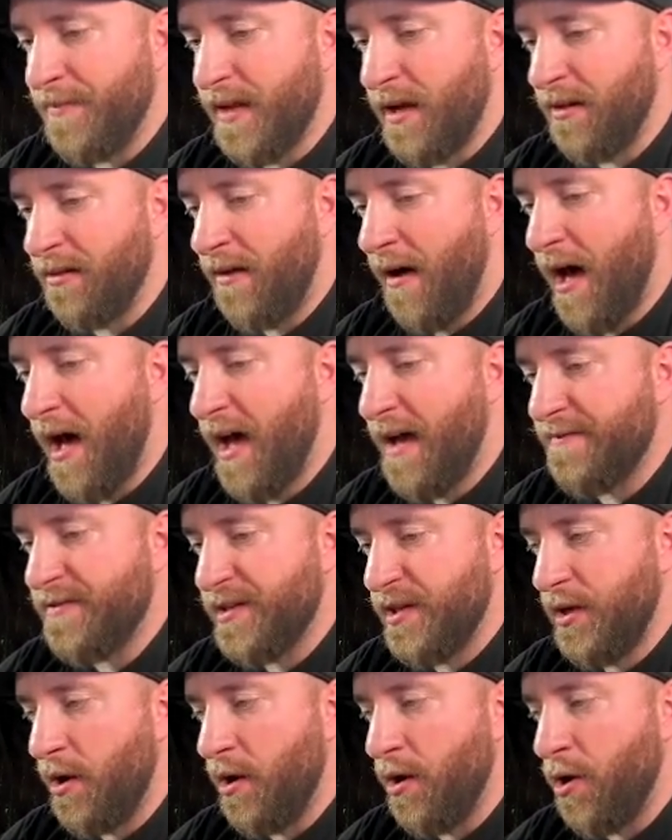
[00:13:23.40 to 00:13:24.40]
live,
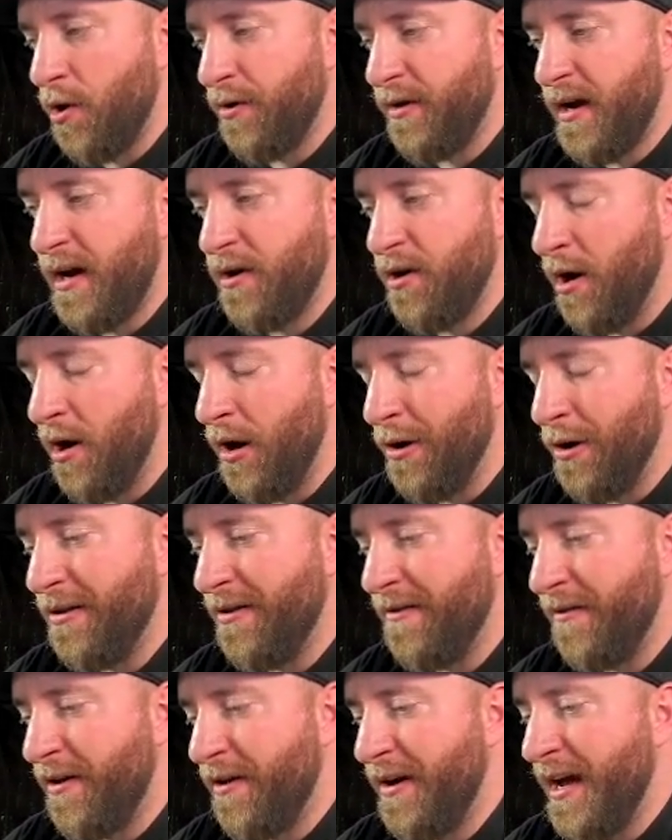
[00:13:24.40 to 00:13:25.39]
so you can go there, you can go to
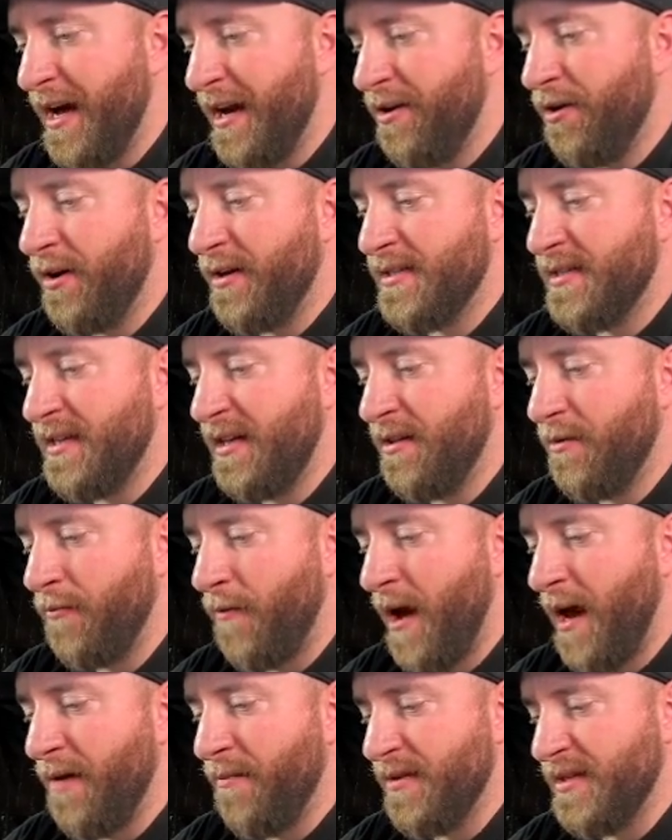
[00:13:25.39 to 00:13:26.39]
the very end, you can see the
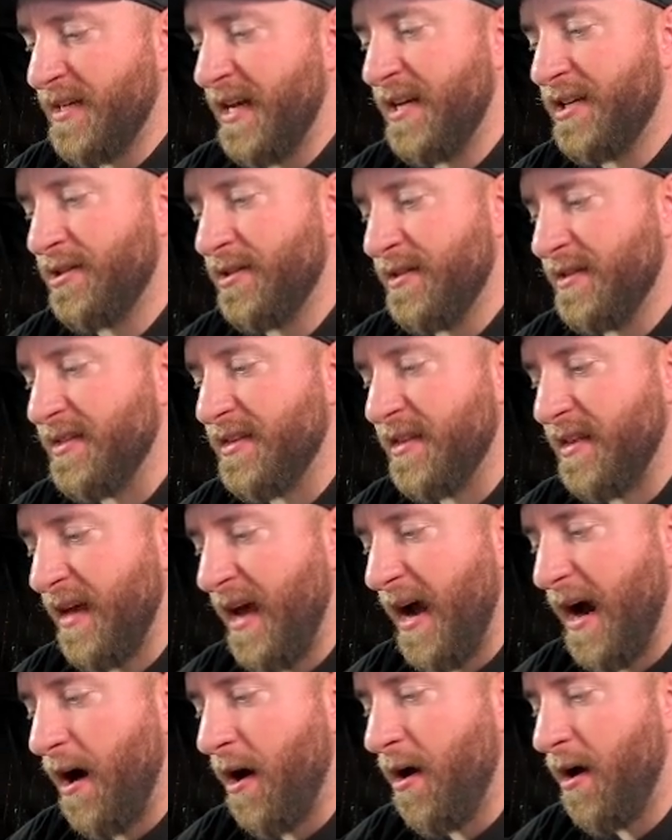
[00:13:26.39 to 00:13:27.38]
randomizations
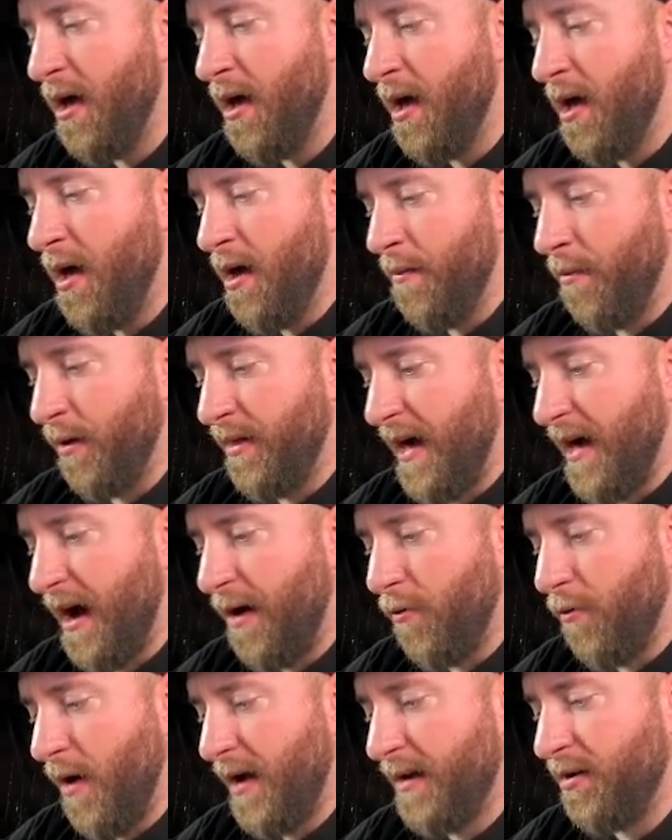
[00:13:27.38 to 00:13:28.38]
there, but
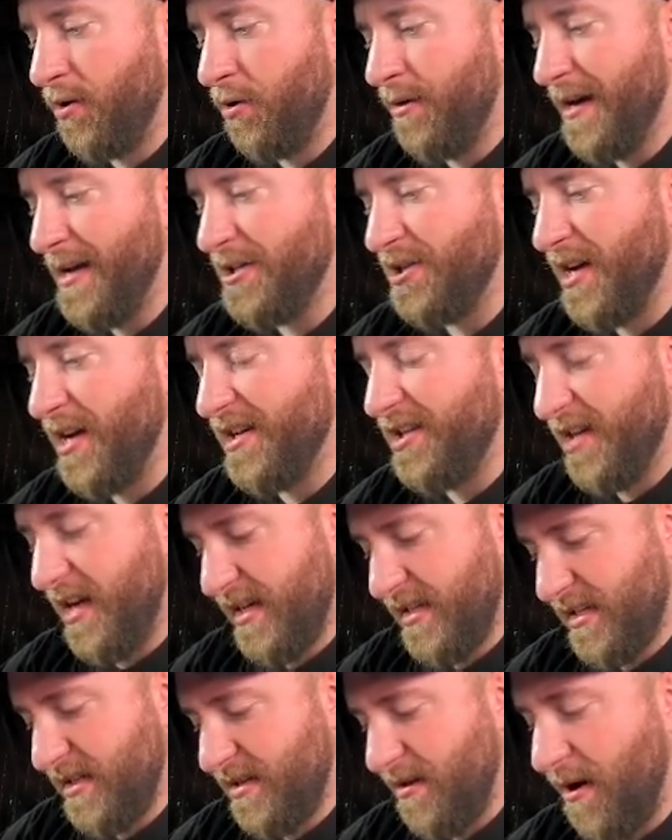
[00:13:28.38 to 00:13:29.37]
that went to the
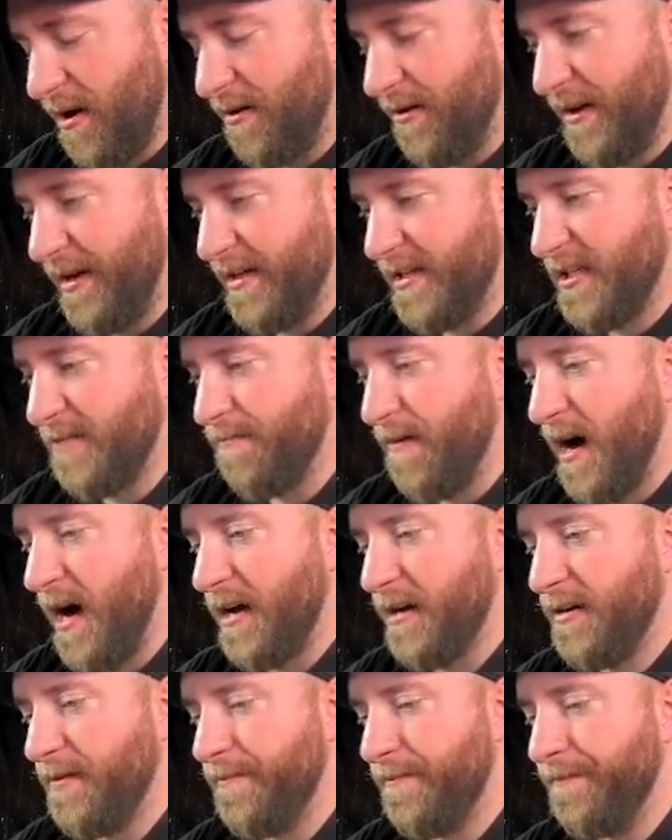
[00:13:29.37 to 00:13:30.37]
J.J. Starling
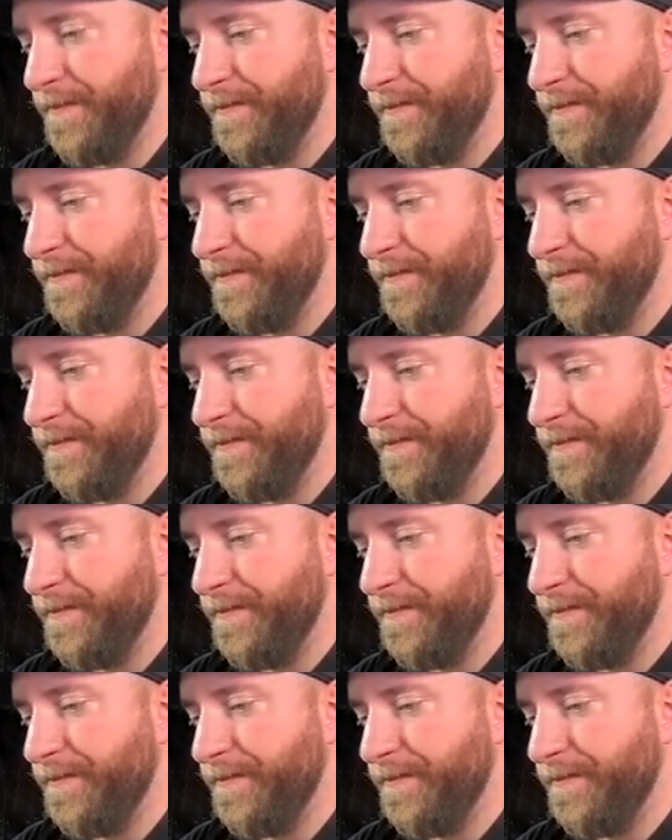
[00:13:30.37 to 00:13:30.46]
spot.